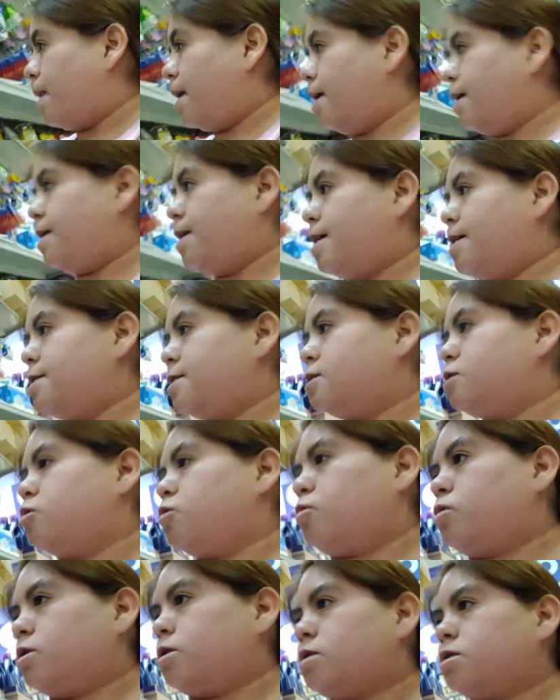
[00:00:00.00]
than any
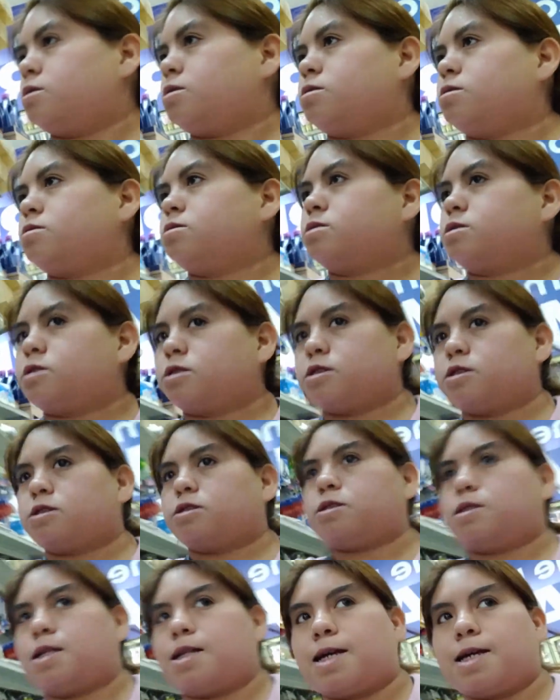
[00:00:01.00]
store. Because
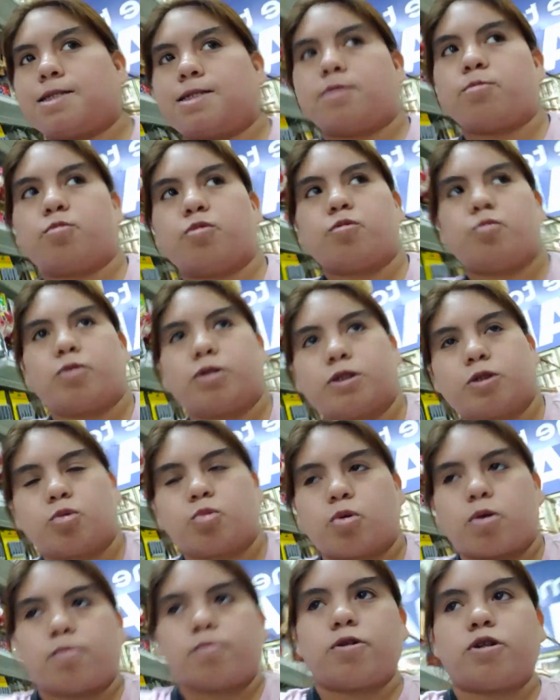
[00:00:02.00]
the last time we went to
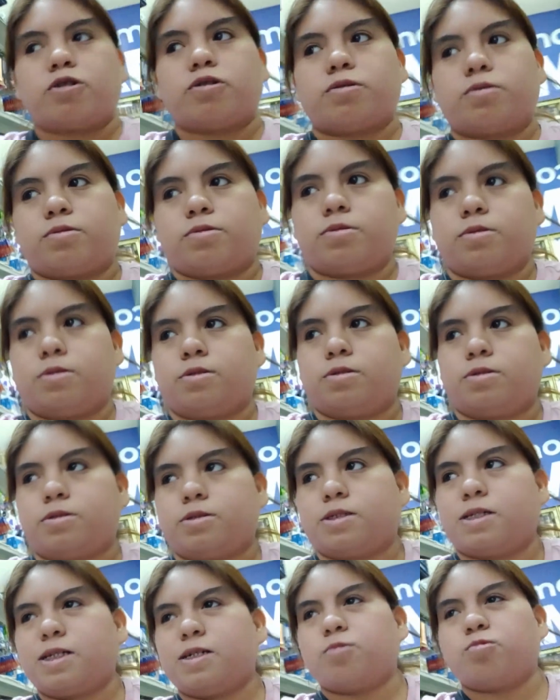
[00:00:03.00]
Walmart, I
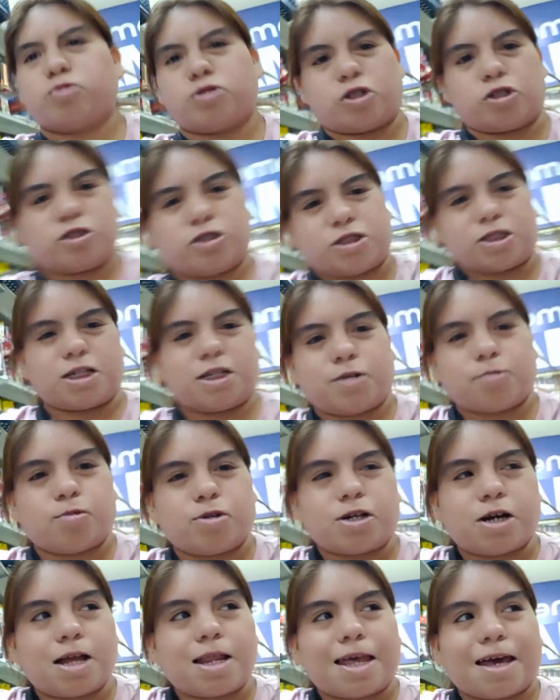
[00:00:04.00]
think it was on Sunday, we
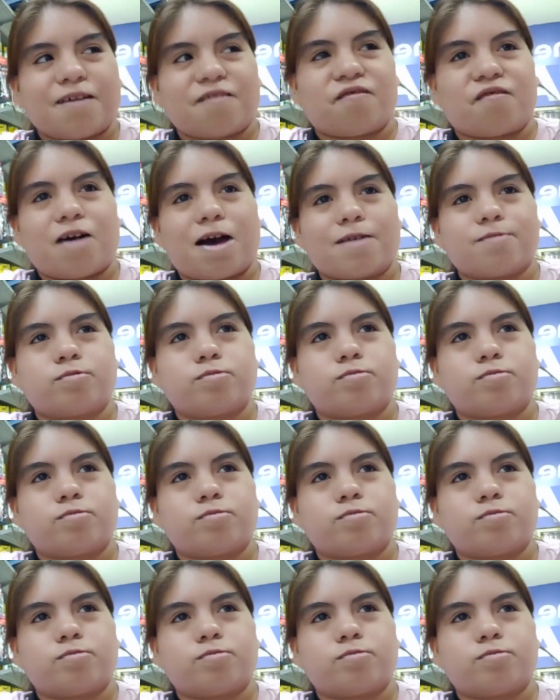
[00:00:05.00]
got, like, 5